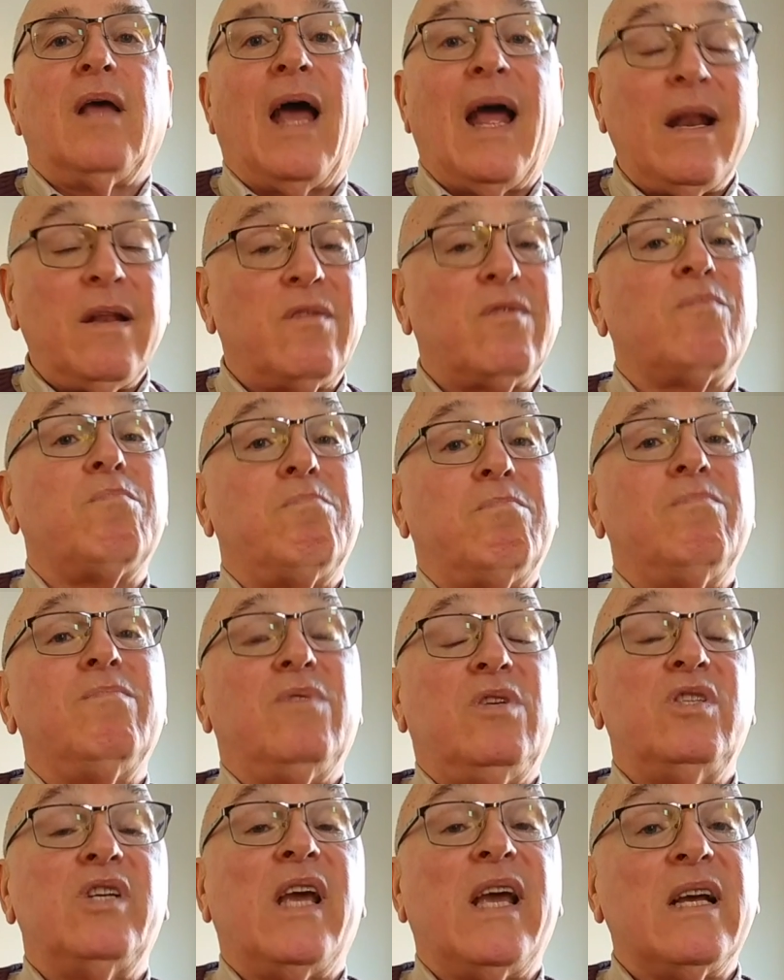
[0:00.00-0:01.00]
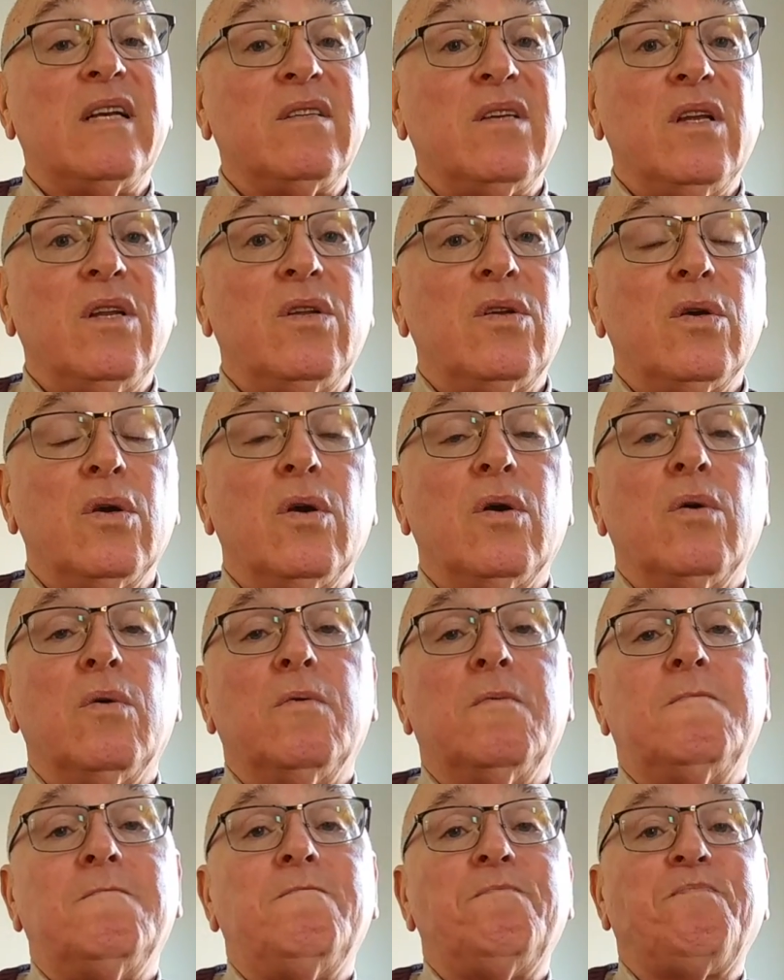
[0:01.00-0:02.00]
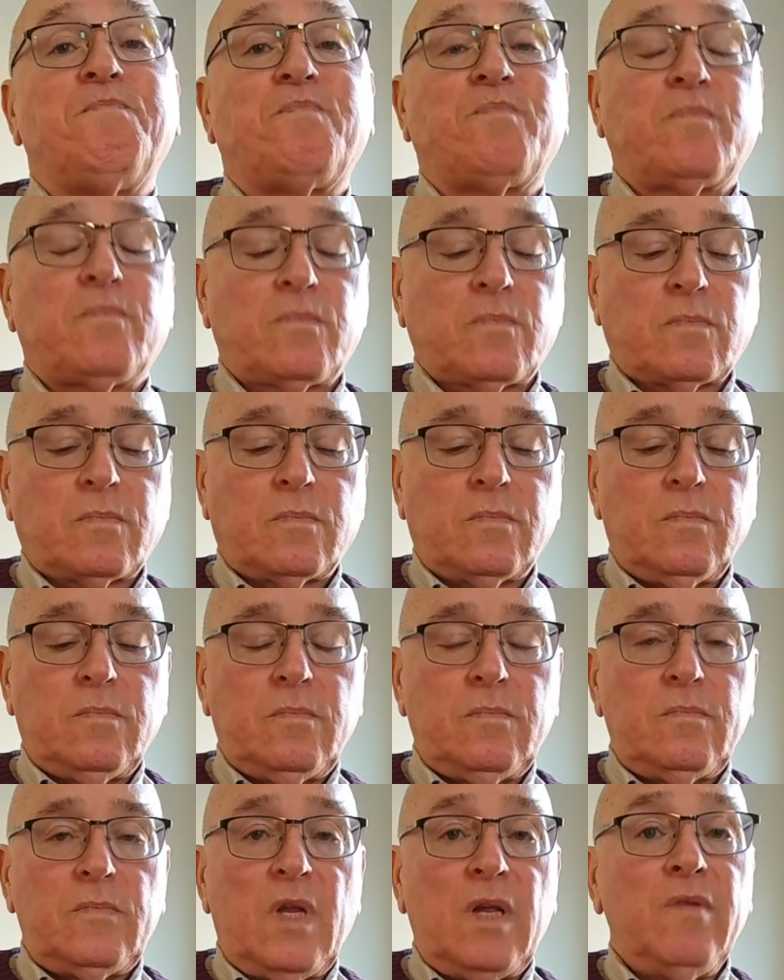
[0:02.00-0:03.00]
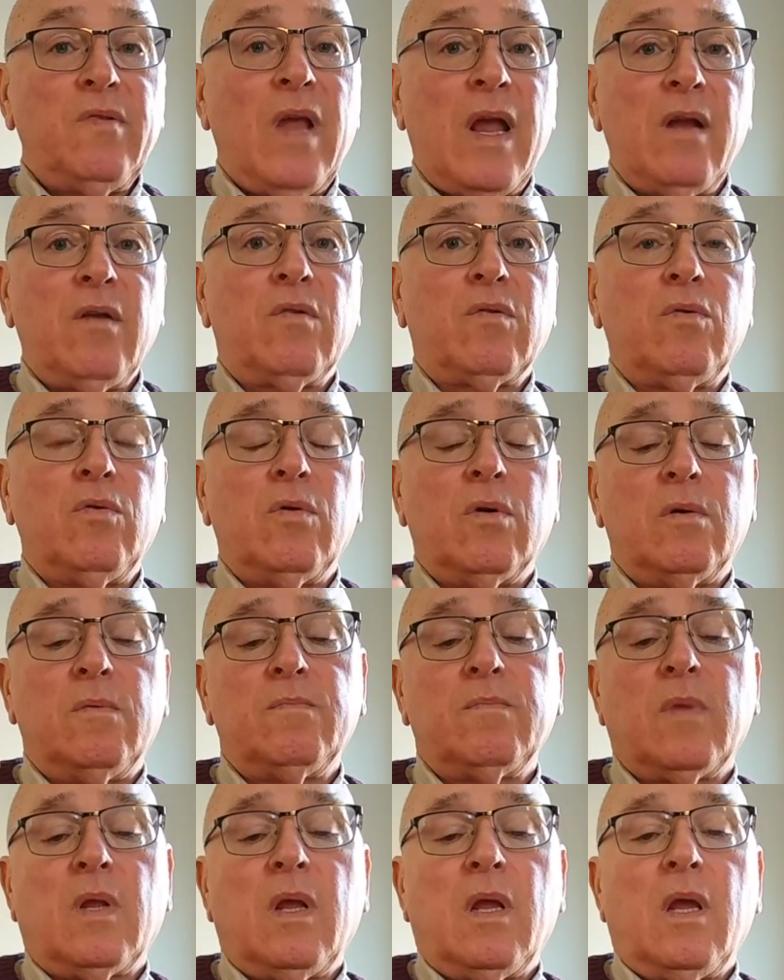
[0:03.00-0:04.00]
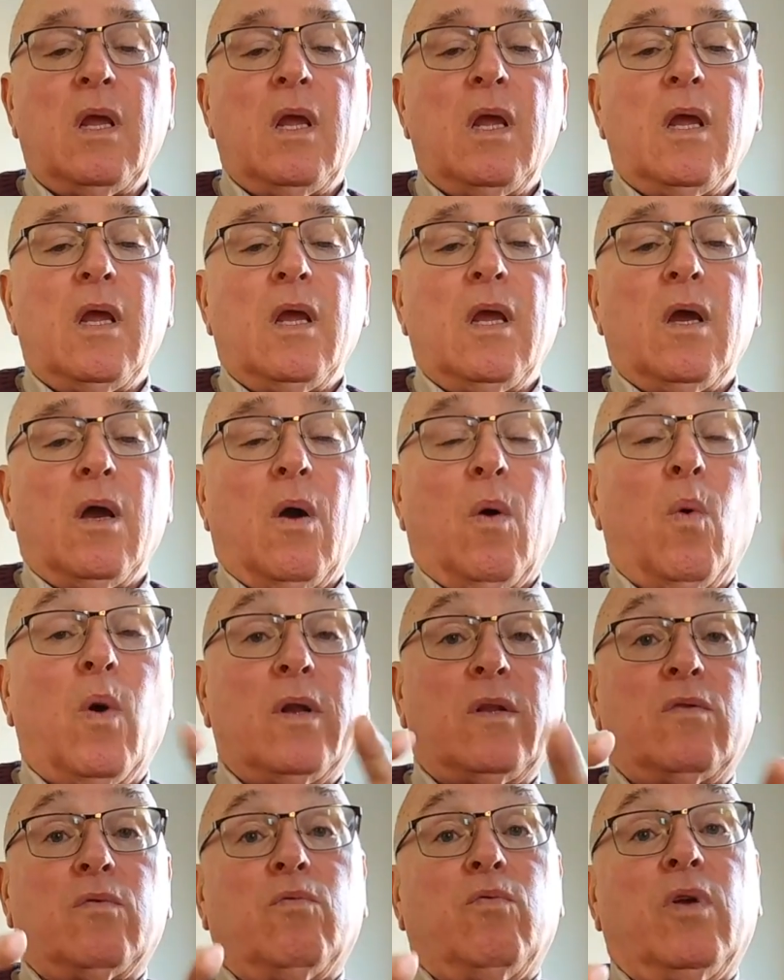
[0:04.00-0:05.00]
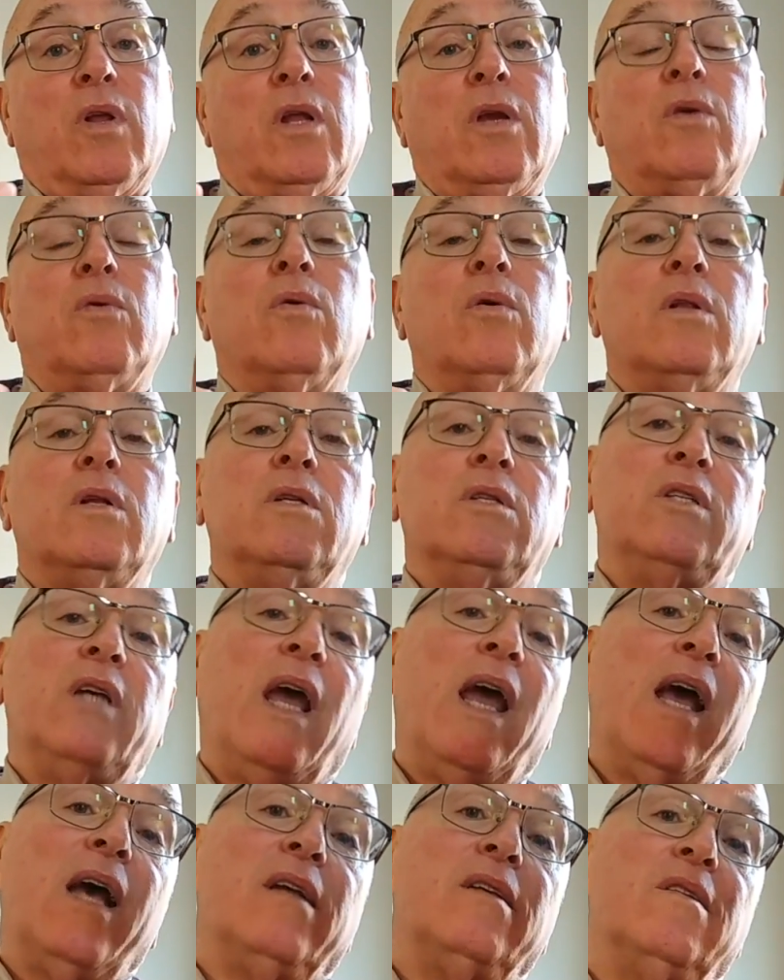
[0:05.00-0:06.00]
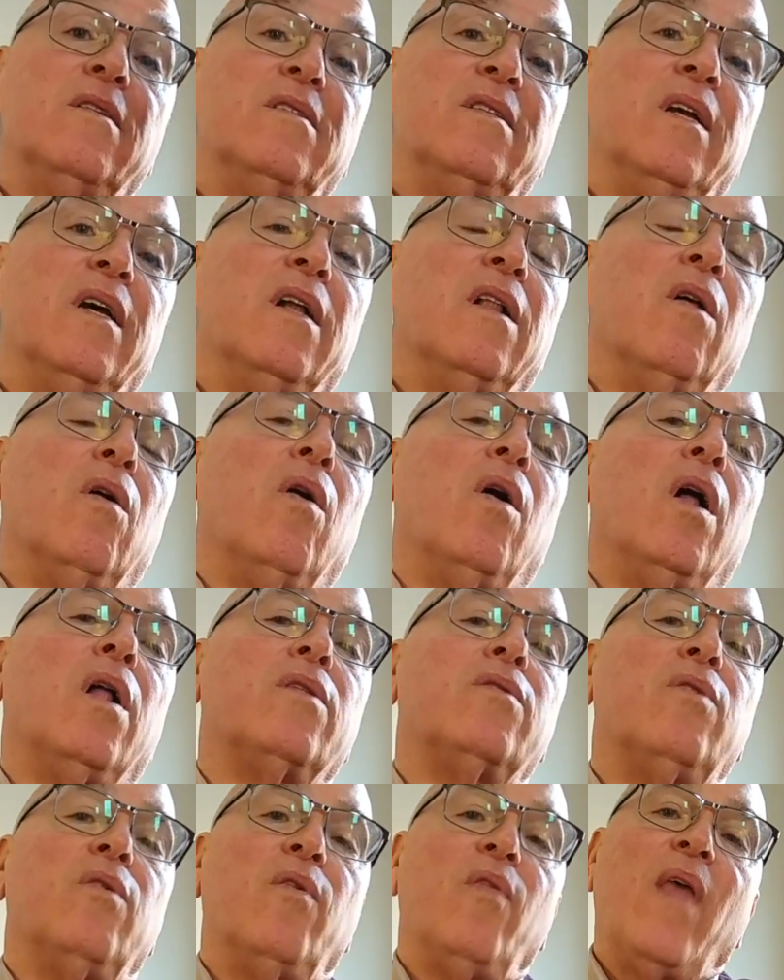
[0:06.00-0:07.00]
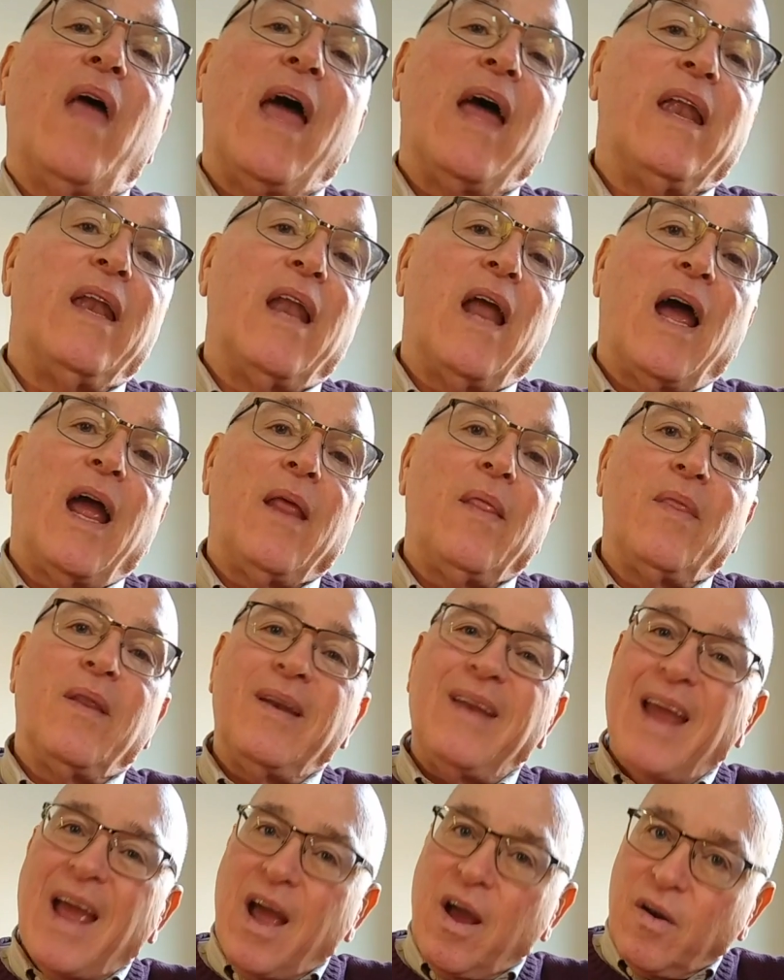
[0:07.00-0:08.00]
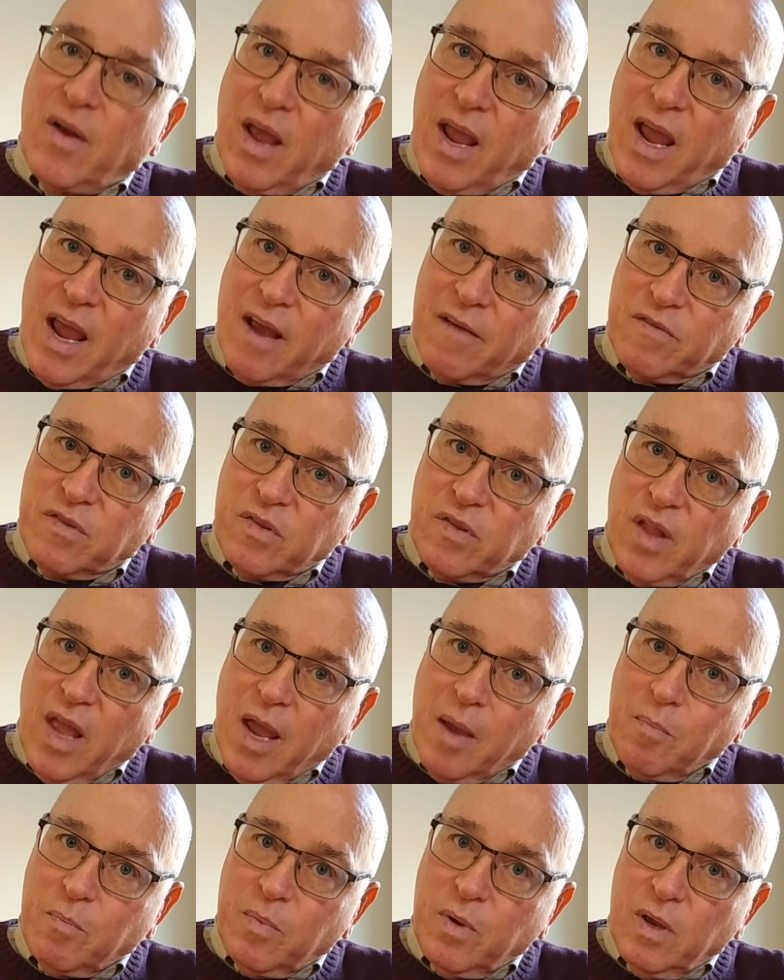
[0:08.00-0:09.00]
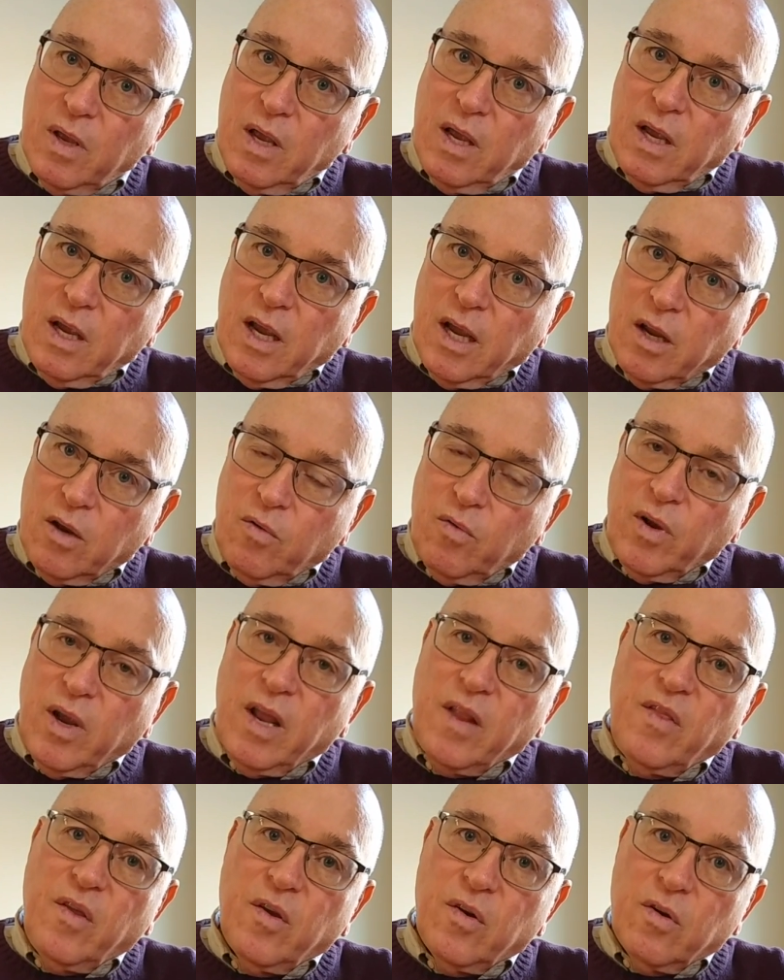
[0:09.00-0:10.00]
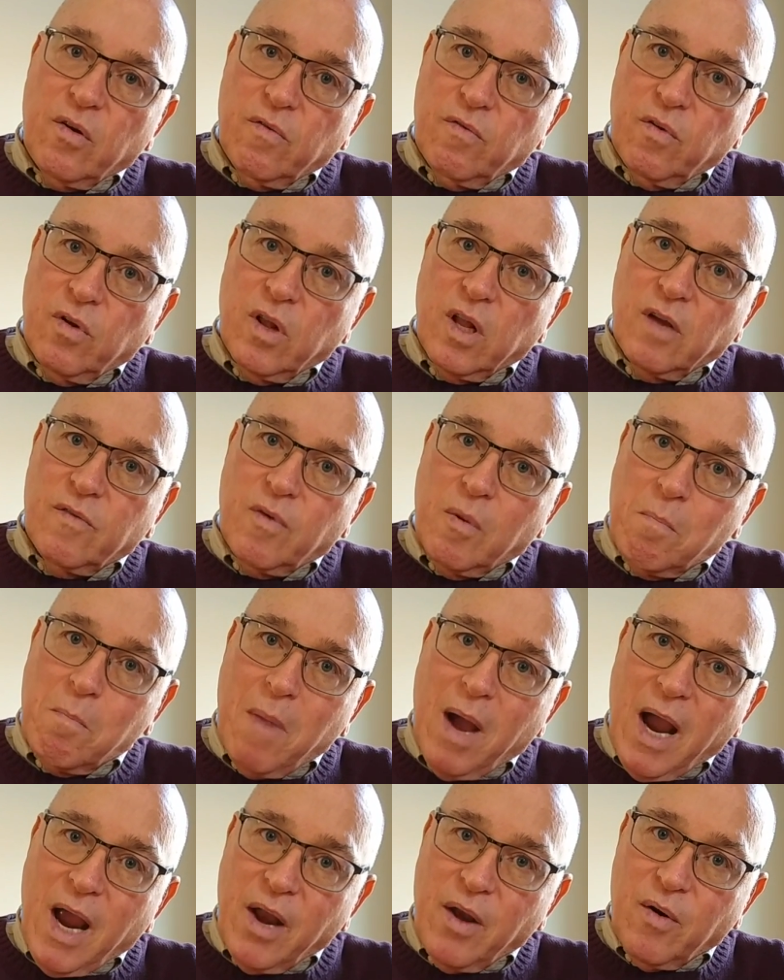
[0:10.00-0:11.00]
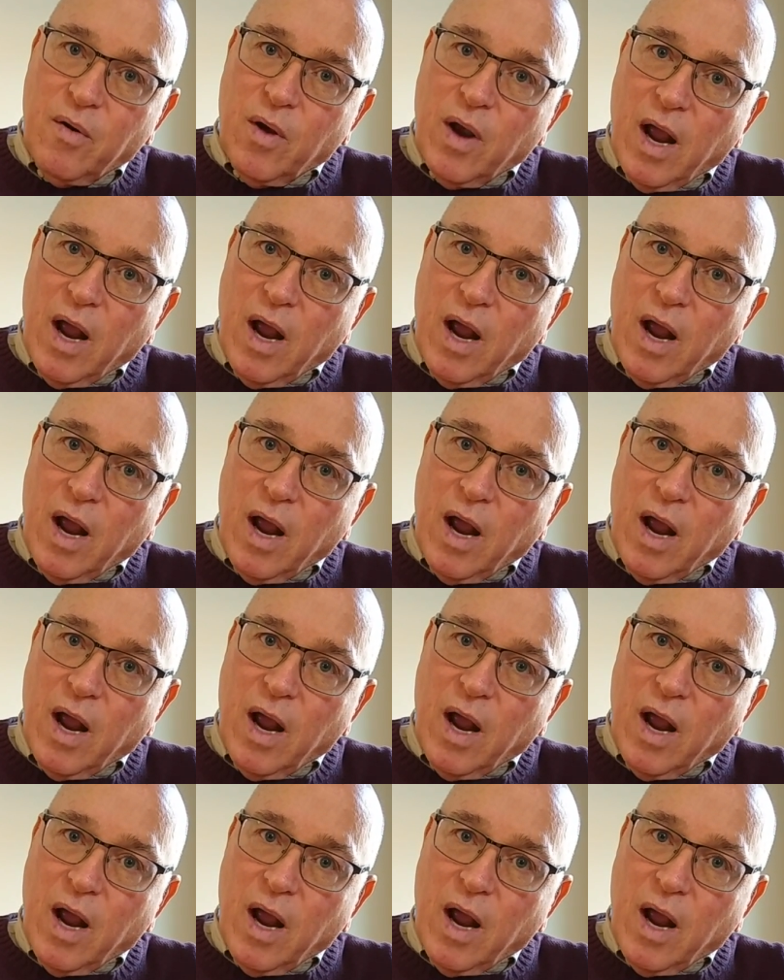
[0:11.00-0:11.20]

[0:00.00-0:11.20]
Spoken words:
That's jazzy too. Sounds cool. What's really cool in jazz is they'll alter that 9th down a half step and create the interval of a minor